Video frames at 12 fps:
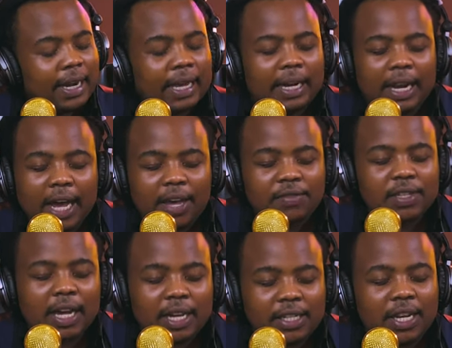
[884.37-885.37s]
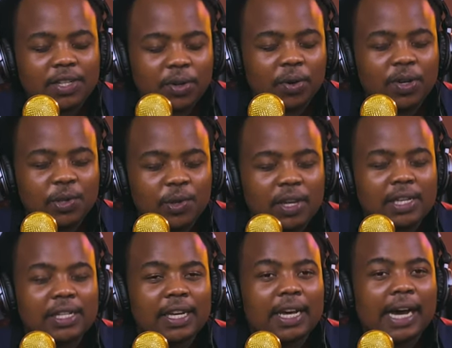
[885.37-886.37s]
Like, lives are just going to
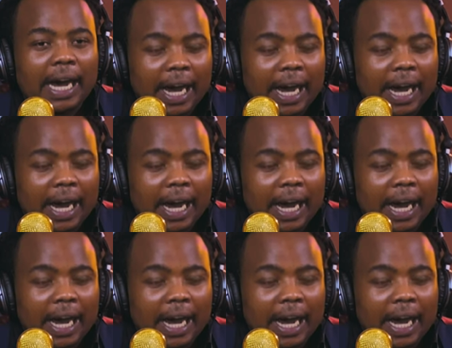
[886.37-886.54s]
get